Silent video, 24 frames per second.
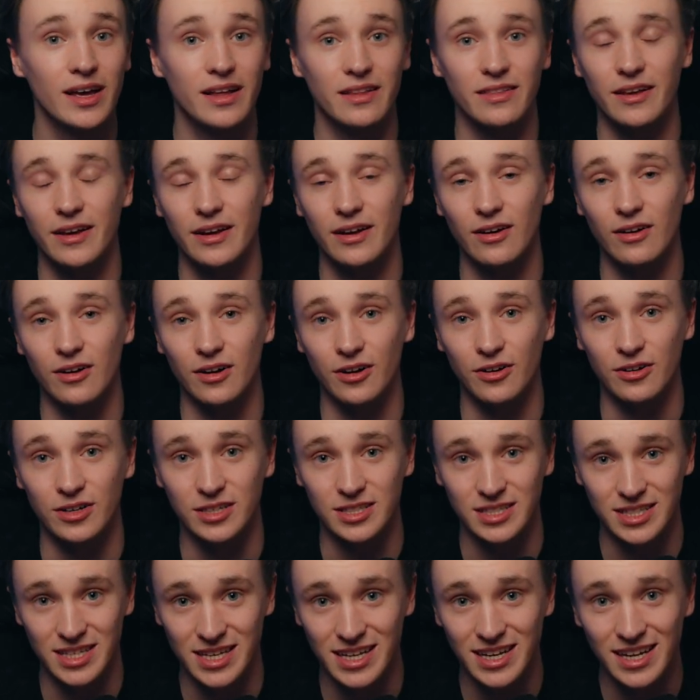they are going to
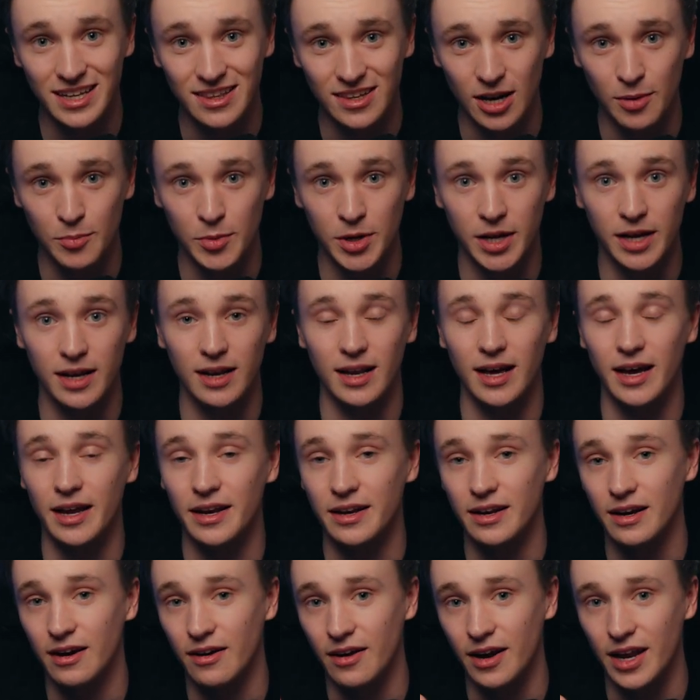see the thumbnail and
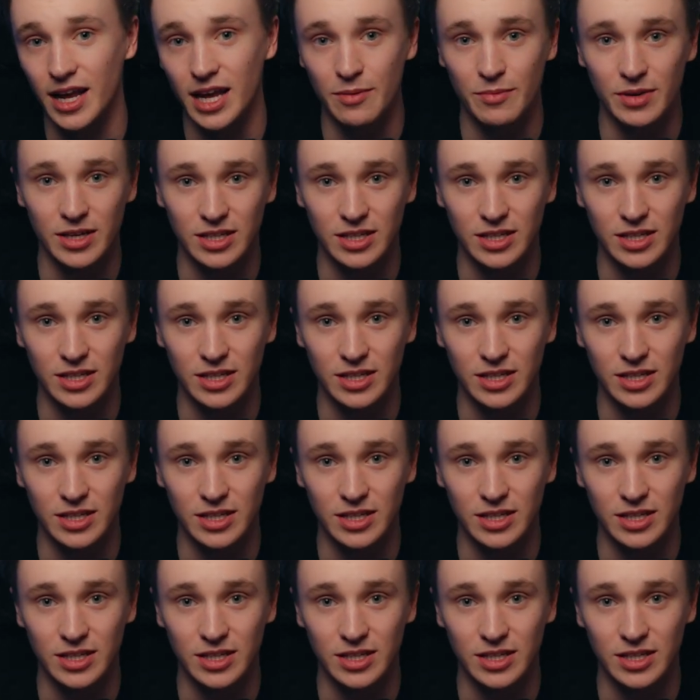their name